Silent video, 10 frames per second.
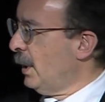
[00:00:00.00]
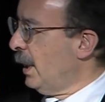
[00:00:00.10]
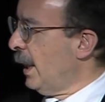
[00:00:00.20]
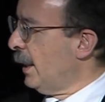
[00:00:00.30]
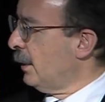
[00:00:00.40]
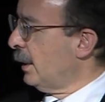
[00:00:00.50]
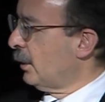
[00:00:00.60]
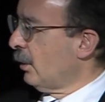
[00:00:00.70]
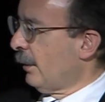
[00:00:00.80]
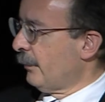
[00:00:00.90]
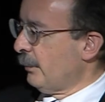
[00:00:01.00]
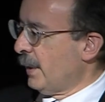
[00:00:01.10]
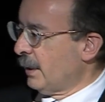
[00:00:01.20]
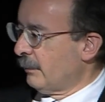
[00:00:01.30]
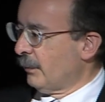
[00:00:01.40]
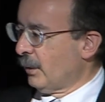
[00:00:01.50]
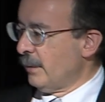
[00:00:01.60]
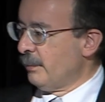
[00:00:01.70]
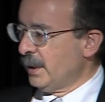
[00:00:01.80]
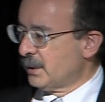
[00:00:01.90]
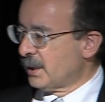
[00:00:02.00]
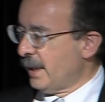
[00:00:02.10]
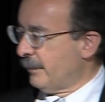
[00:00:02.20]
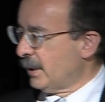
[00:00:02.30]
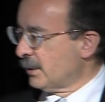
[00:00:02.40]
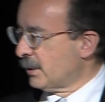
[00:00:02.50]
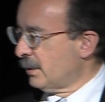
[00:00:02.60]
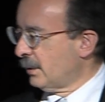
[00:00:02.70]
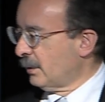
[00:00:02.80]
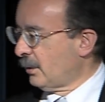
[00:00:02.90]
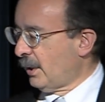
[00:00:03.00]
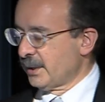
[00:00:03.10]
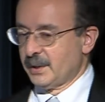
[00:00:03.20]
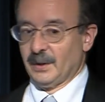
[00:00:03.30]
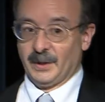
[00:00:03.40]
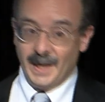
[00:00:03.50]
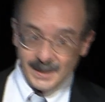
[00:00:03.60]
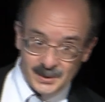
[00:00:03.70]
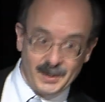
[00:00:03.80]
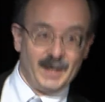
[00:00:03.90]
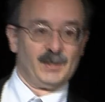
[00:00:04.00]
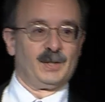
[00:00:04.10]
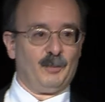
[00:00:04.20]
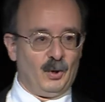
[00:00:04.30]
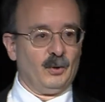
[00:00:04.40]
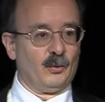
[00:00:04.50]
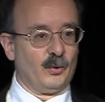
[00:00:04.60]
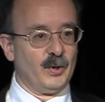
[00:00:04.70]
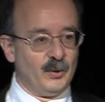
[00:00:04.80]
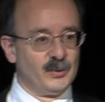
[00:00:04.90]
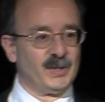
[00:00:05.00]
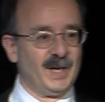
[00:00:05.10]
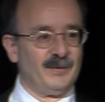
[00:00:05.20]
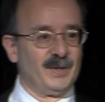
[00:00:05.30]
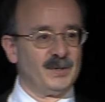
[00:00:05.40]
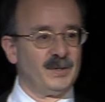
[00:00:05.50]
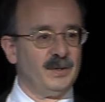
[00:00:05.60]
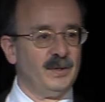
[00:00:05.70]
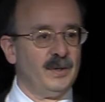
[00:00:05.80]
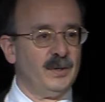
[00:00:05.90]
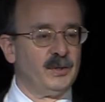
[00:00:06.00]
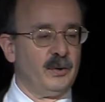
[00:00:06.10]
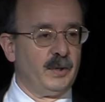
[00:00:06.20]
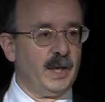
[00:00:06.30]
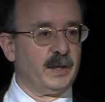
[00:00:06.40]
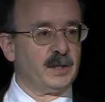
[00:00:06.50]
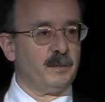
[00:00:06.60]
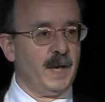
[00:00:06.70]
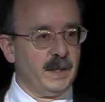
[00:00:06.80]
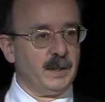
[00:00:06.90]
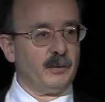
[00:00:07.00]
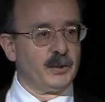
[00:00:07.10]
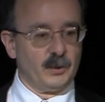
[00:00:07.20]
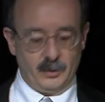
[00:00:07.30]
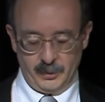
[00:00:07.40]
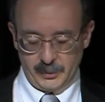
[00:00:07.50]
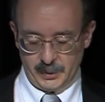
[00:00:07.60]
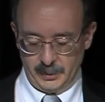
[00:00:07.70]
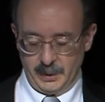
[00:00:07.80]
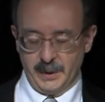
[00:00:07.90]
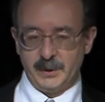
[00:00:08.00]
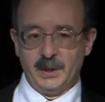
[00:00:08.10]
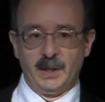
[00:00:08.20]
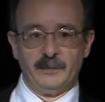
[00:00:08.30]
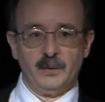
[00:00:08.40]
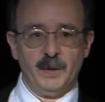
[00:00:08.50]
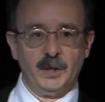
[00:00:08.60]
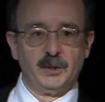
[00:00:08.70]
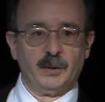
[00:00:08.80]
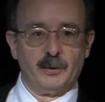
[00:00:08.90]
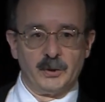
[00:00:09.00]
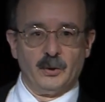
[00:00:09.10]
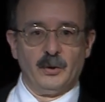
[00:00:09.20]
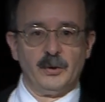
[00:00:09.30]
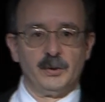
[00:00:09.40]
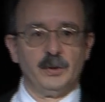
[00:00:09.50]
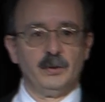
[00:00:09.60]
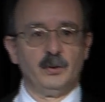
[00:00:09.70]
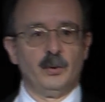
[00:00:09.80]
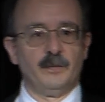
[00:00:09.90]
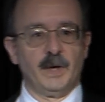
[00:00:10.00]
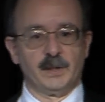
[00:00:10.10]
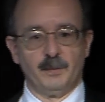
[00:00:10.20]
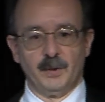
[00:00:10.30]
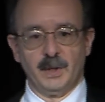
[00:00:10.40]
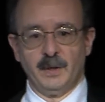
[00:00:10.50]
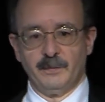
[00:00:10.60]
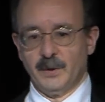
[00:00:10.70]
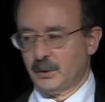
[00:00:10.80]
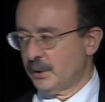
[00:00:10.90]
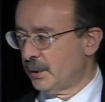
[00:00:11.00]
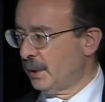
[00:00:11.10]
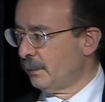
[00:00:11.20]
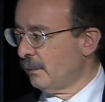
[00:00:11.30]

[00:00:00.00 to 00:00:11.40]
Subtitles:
And it can often make very big savings cost less than small or no savings. So you get expanding returns instead of diminishing returns to investment in efficiency.